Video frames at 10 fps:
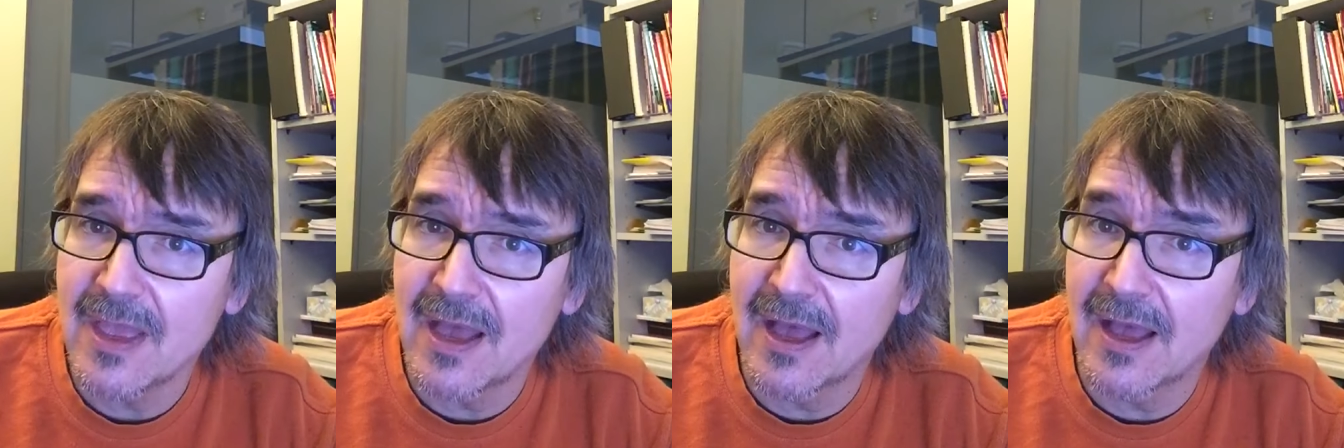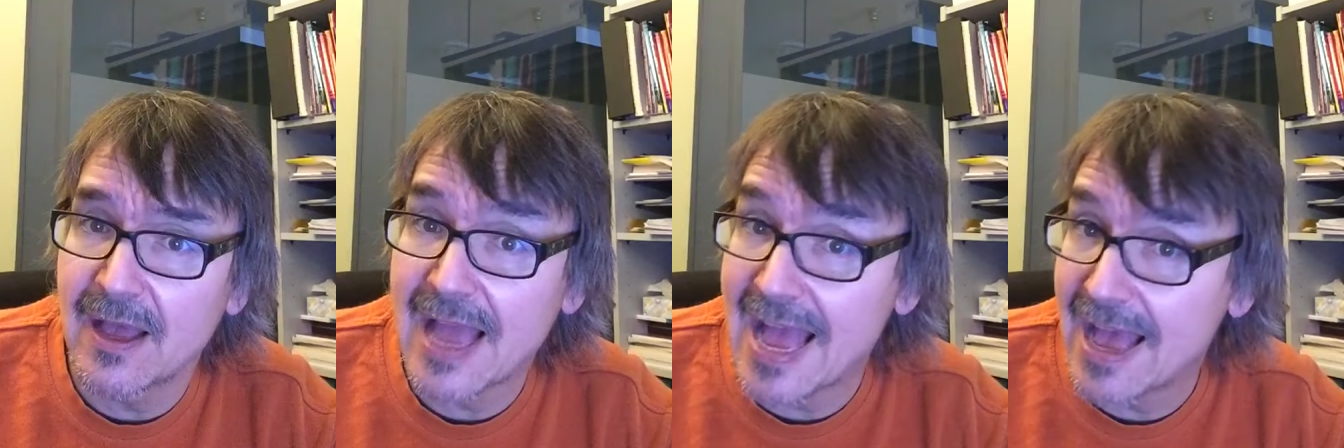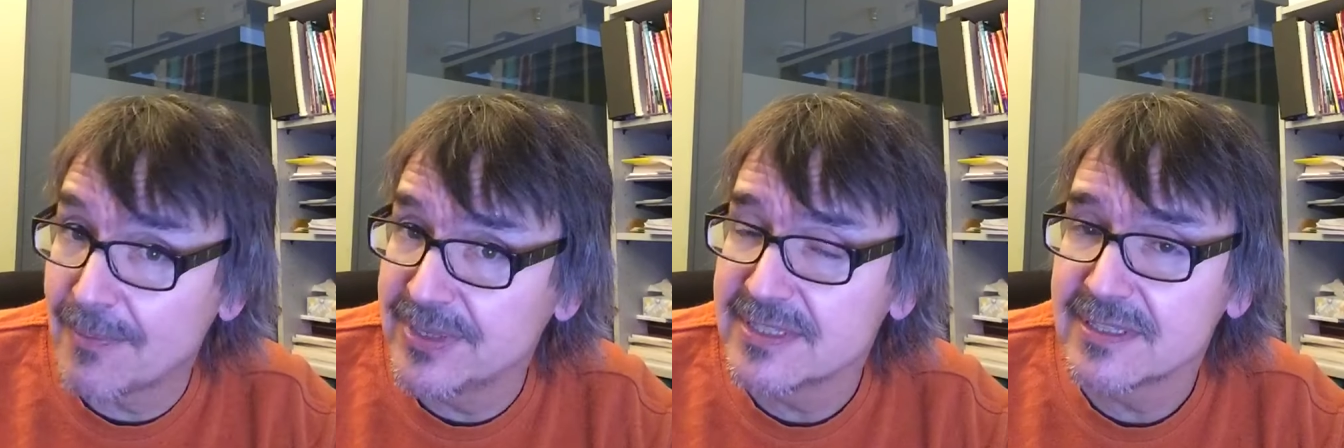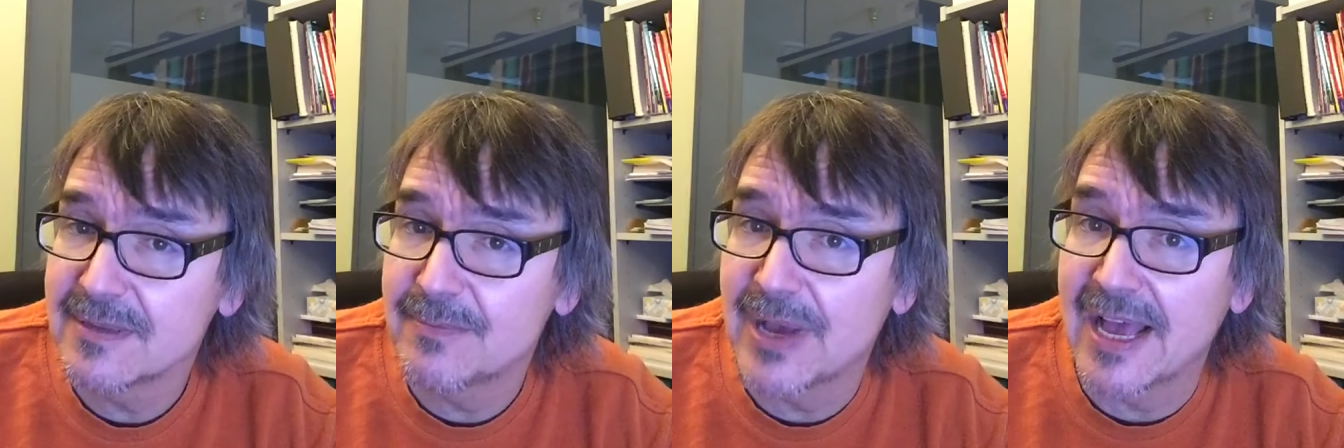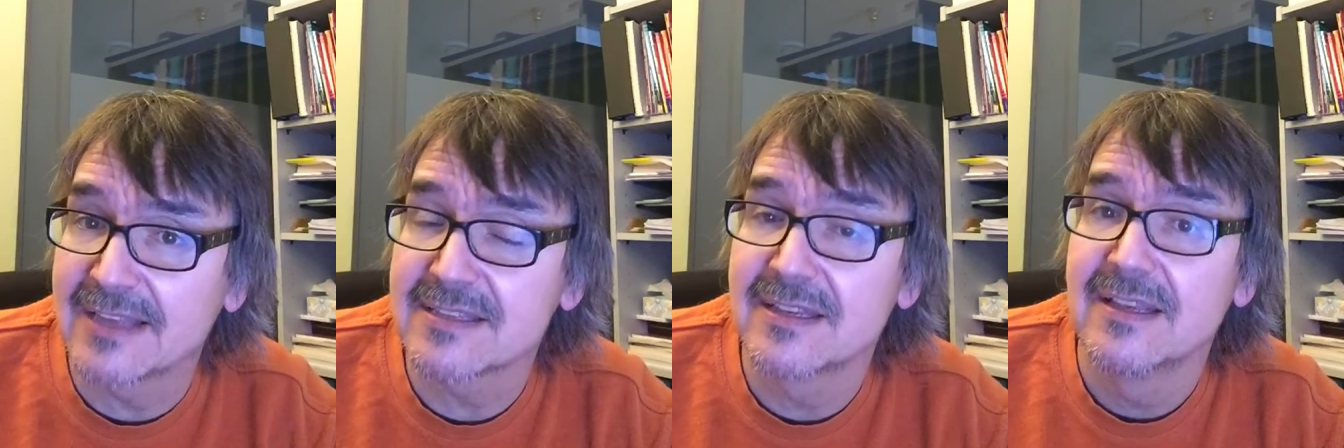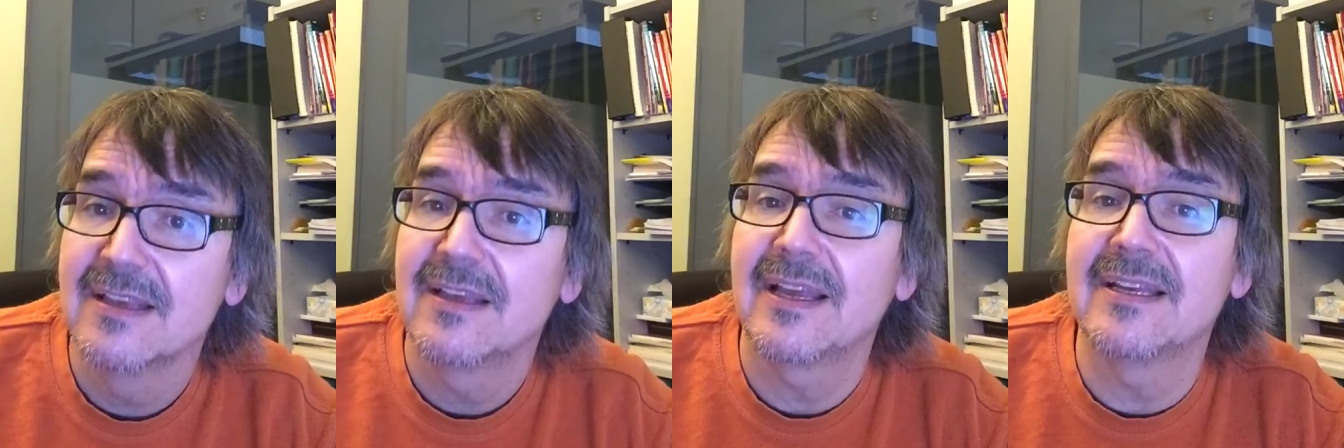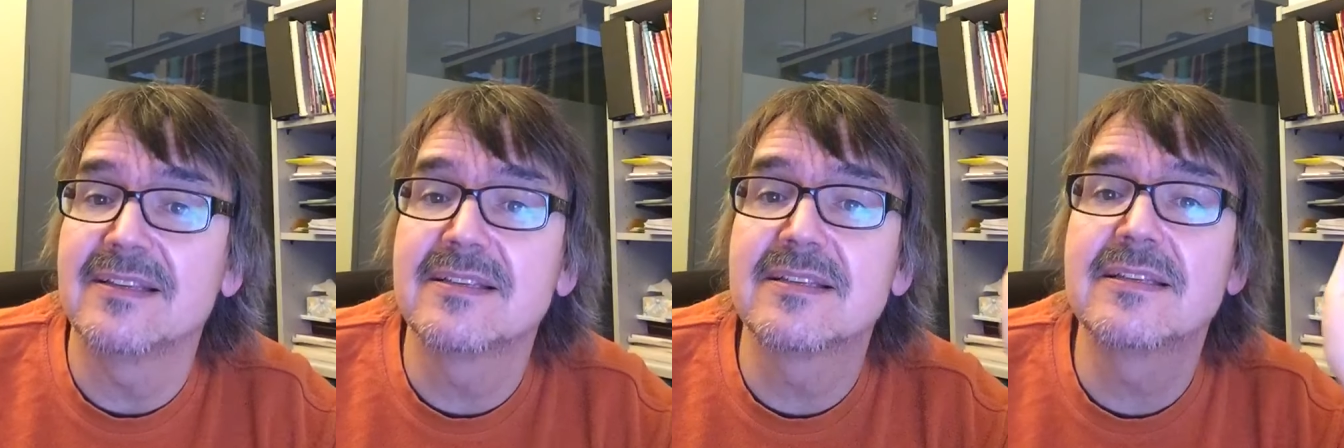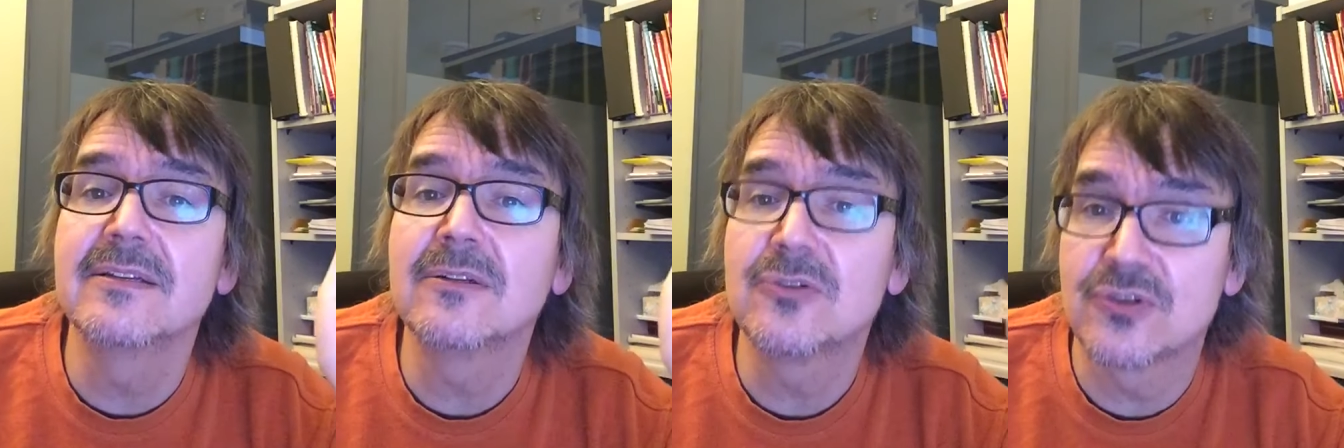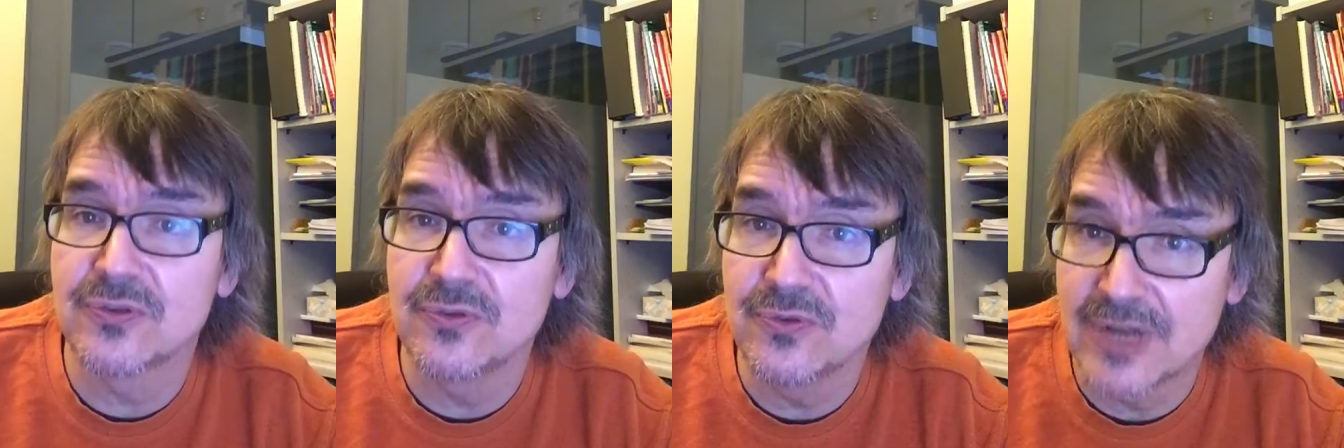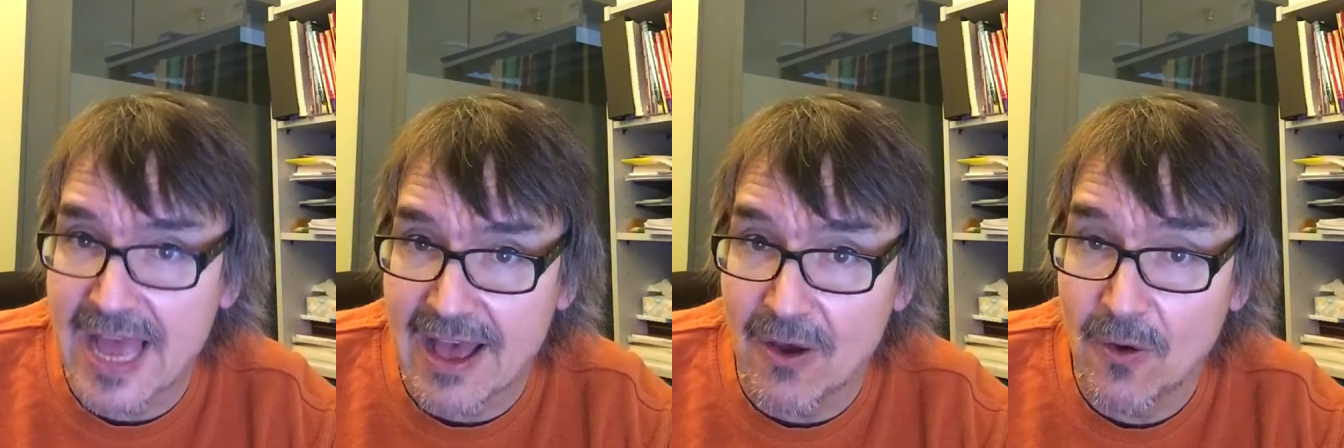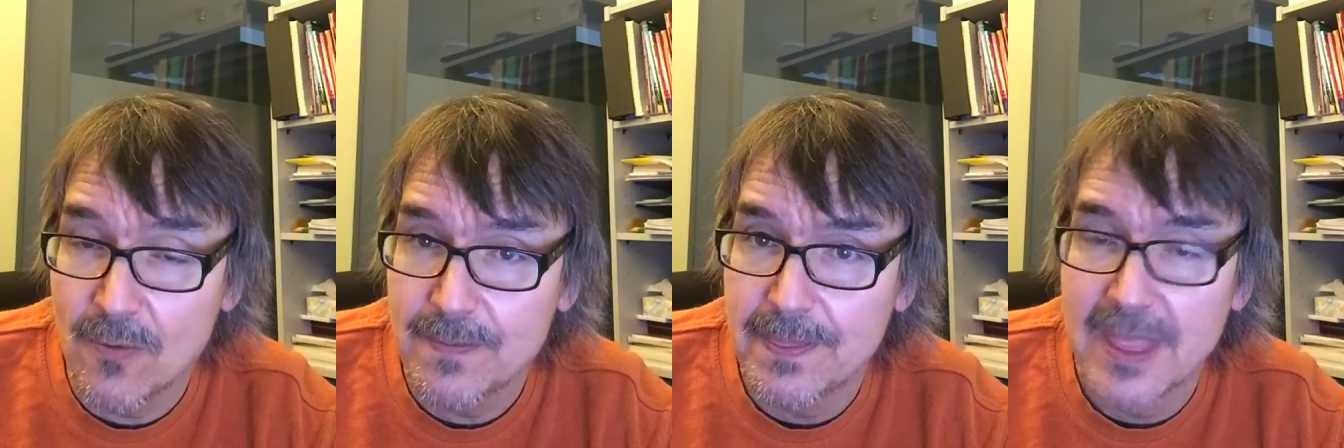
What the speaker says: happens in the past and is still true now.